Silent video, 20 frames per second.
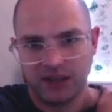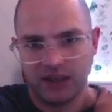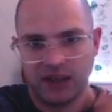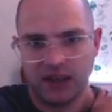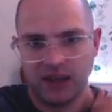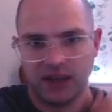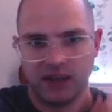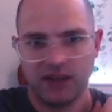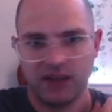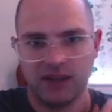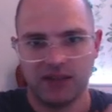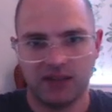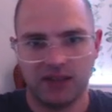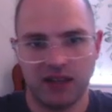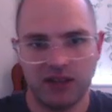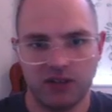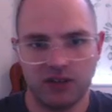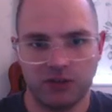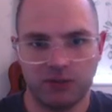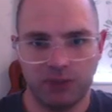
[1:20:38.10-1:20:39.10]
And these
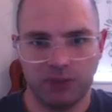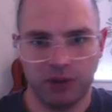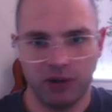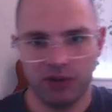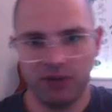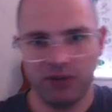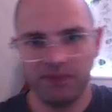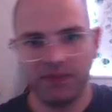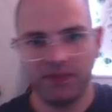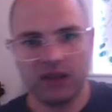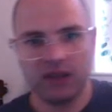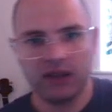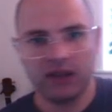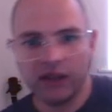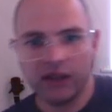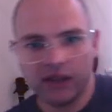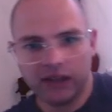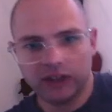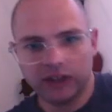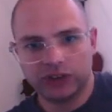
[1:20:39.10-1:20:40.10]
days of Purim
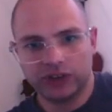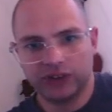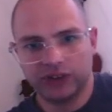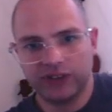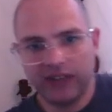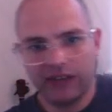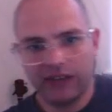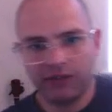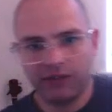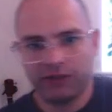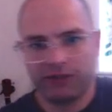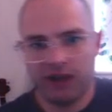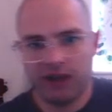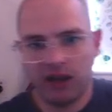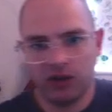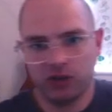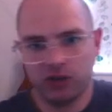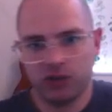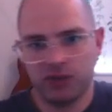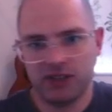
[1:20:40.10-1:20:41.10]
should never
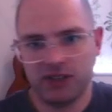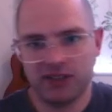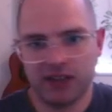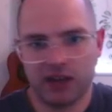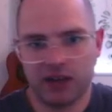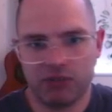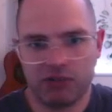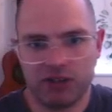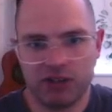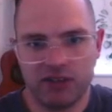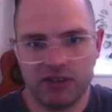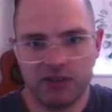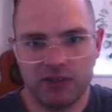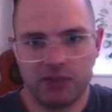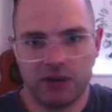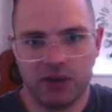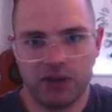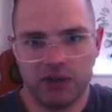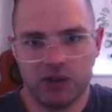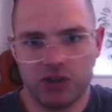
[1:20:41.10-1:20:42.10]
fail to be celebrated
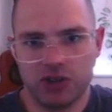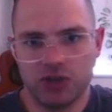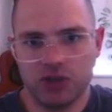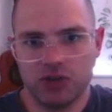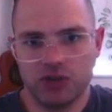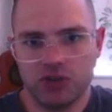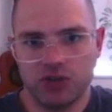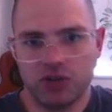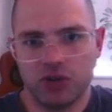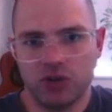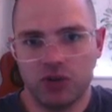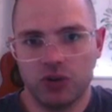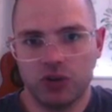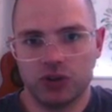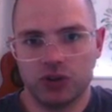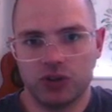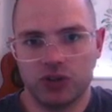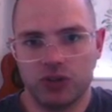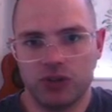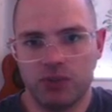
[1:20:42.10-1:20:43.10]
by the Jews, nor
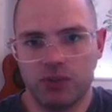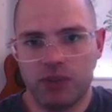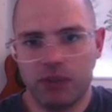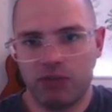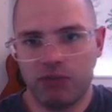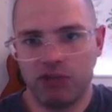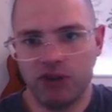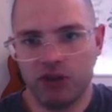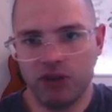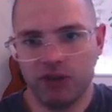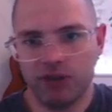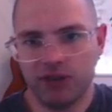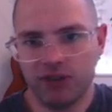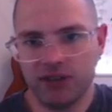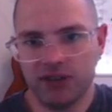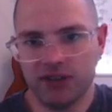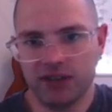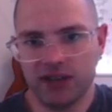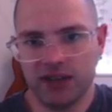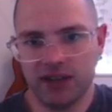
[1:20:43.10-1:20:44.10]
should the memory of
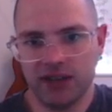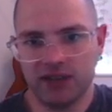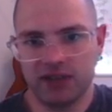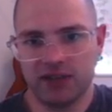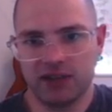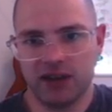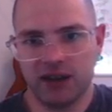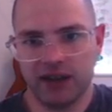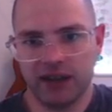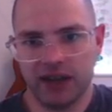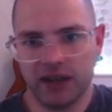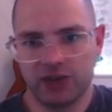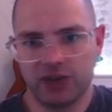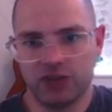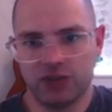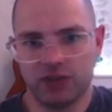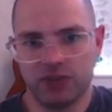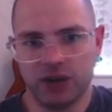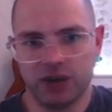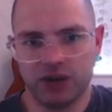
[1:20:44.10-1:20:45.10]
these days die out
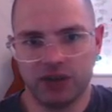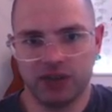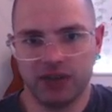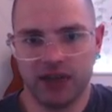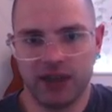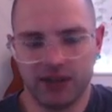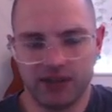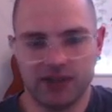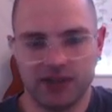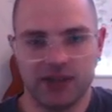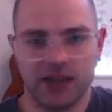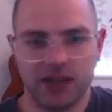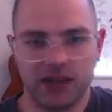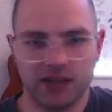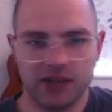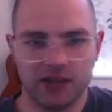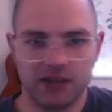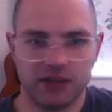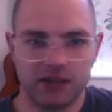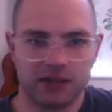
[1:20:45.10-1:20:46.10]
among their
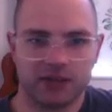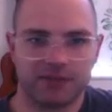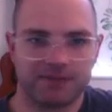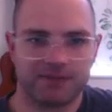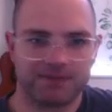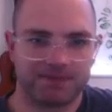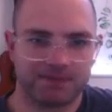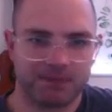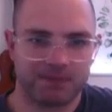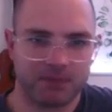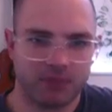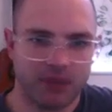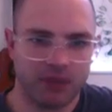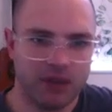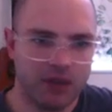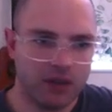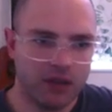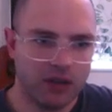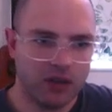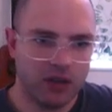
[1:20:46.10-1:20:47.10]
descendants.
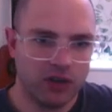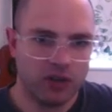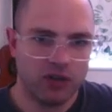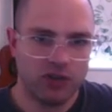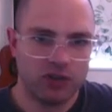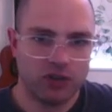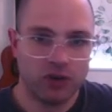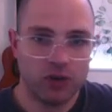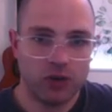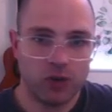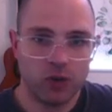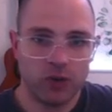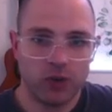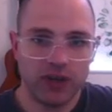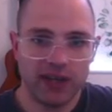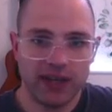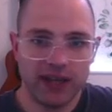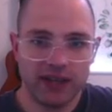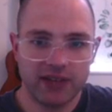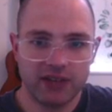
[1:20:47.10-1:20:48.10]
So
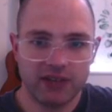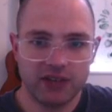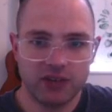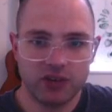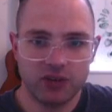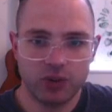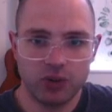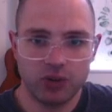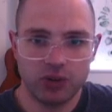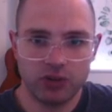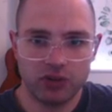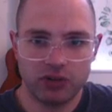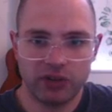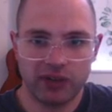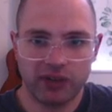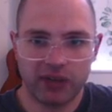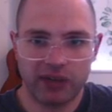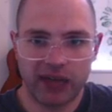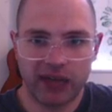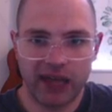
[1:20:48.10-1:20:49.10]
Queen Esther, daughter of
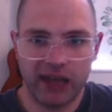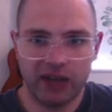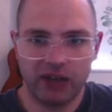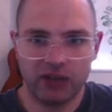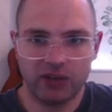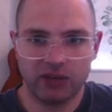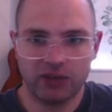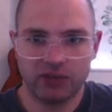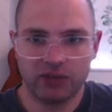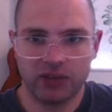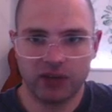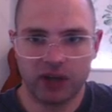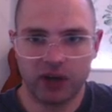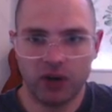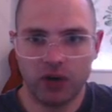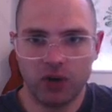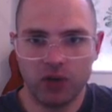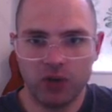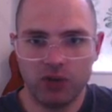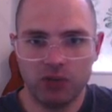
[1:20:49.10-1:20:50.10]
Abihail,
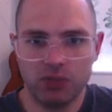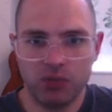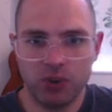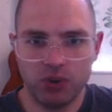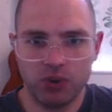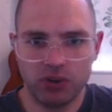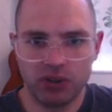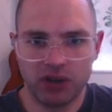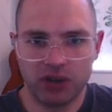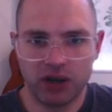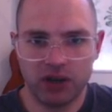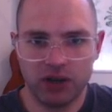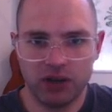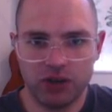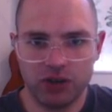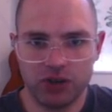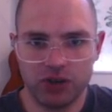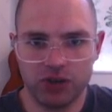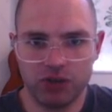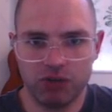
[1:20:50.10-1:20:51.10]
along with Mordecai the
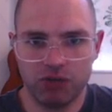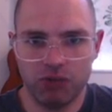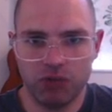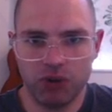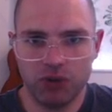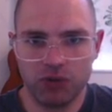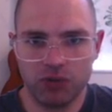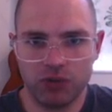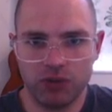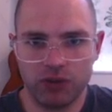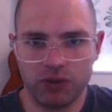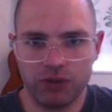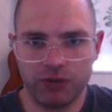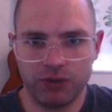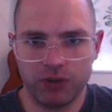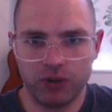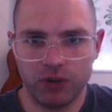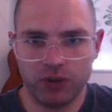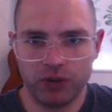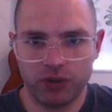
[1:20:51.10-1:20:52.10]
Jew, wrote with
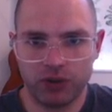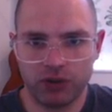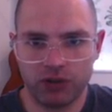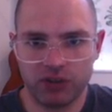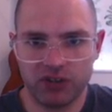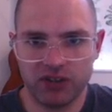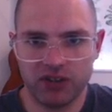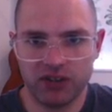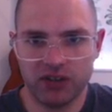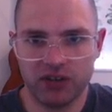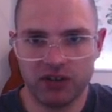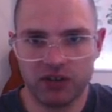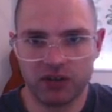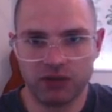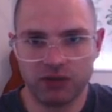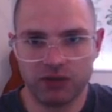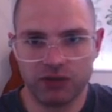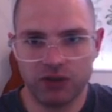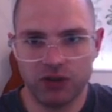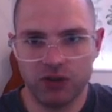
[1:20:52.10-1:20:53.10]
full authority to
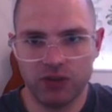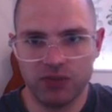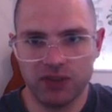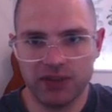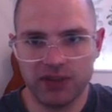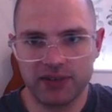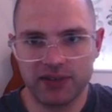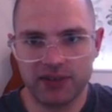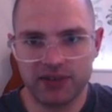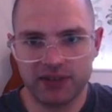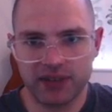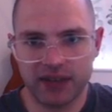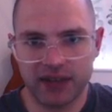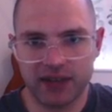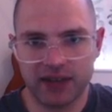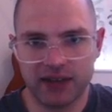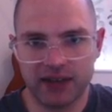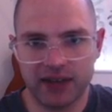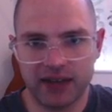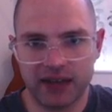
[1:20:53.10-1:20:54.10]
confirm this
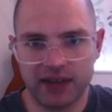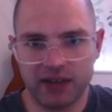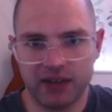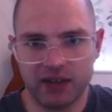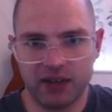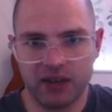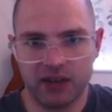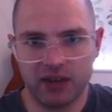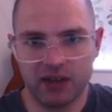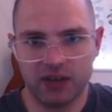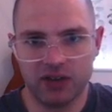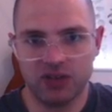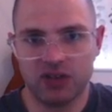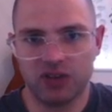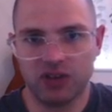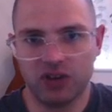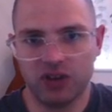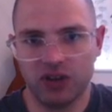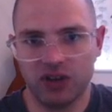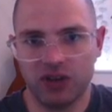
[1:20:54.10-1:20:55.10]
second letter
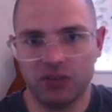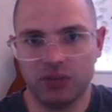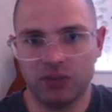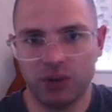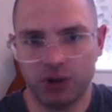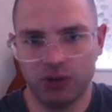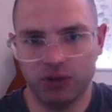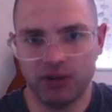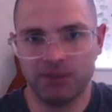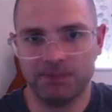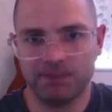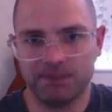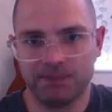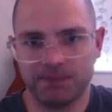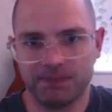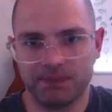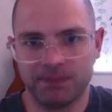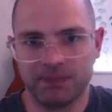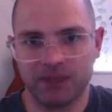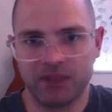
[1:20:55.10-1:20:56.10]
concerning Purim.
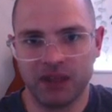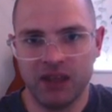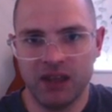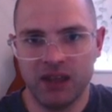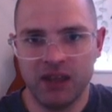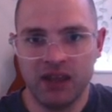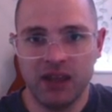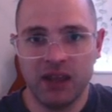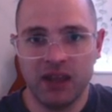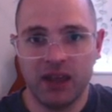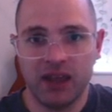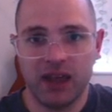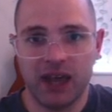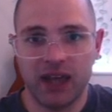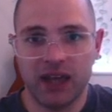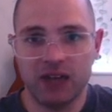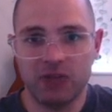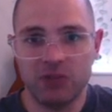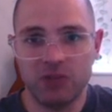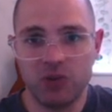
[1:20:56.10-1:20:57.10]

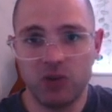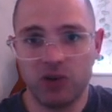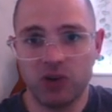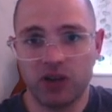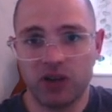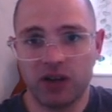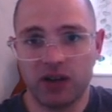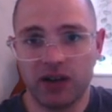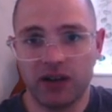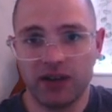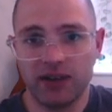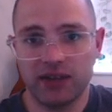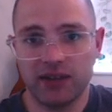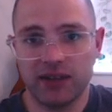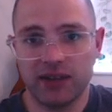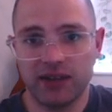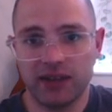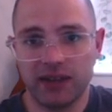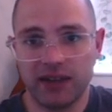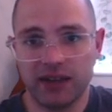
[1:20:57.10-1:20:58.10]
And Mordecai
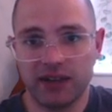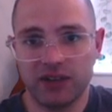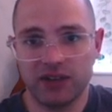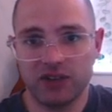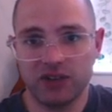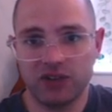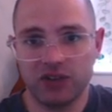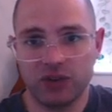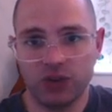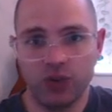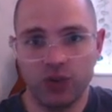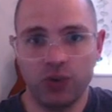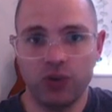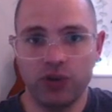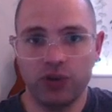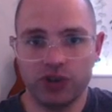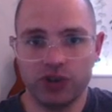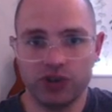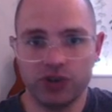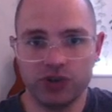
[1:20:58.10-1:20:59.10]
sent letters to all
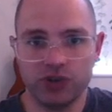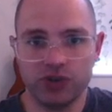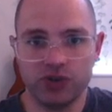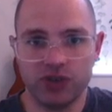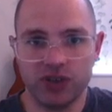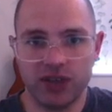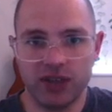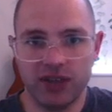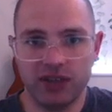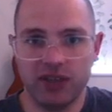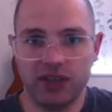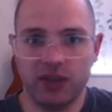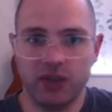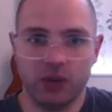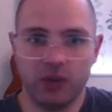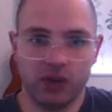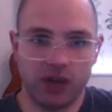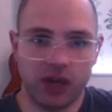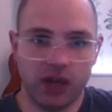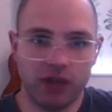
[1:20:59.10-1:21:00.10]
the Jews in the
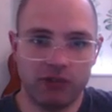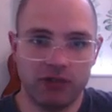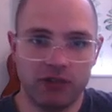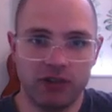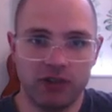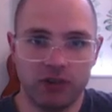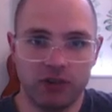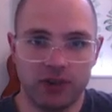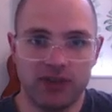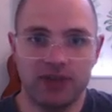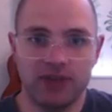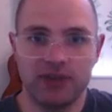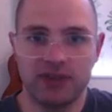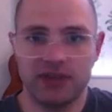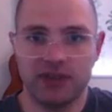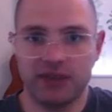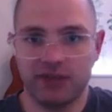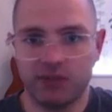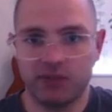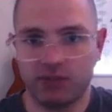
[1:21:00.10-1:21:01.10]

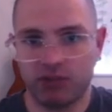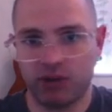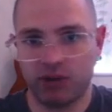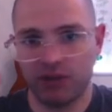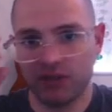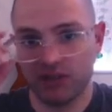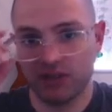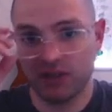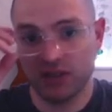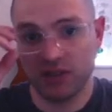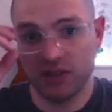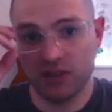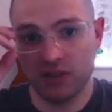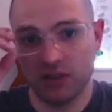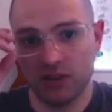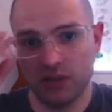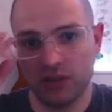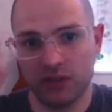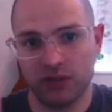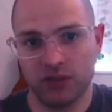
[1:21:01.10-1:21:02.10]
127 provinces
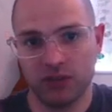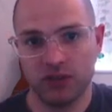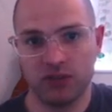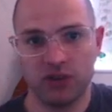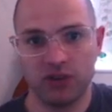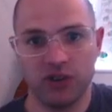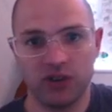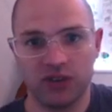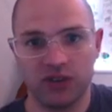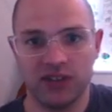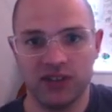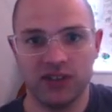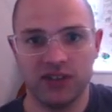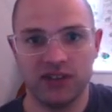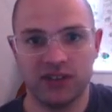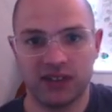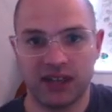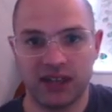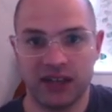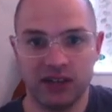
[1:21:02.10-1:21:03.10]
of Xerxes'
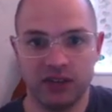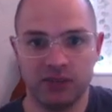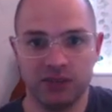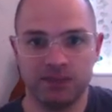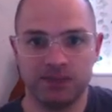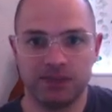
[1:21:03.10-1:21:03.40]
kingdom,